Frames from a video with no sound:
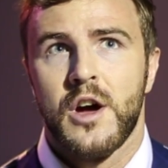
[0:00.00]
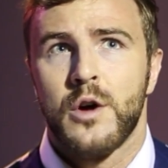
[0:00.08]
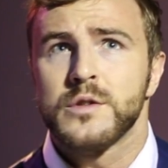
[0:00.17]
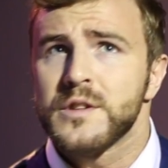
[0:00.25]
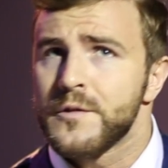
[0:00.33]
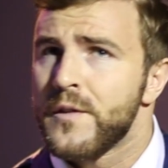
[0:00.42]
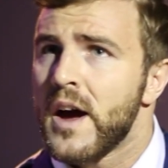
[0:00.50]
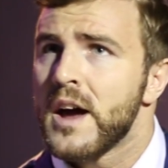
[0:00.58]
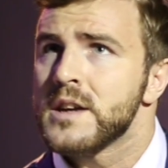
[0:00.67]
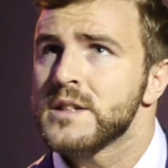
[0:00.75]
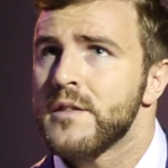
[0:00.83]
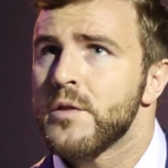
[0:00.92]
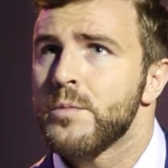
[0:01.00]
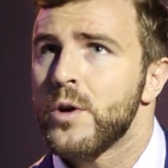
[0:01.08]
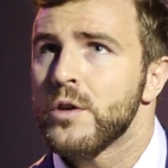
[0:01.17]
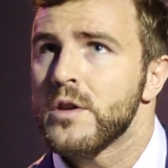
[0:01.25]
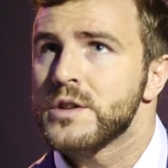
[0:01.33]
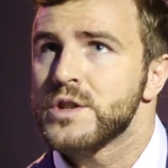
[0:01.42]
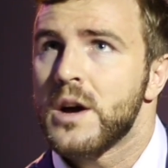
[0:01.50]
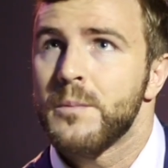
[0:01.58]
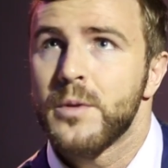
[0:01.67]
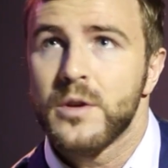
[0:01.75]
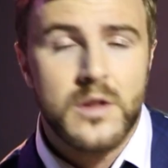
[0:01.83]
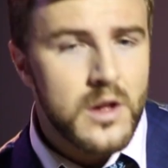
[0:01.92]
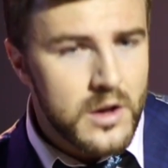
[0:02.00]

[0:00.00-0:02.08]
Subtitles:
Who was the first ever Progress champion?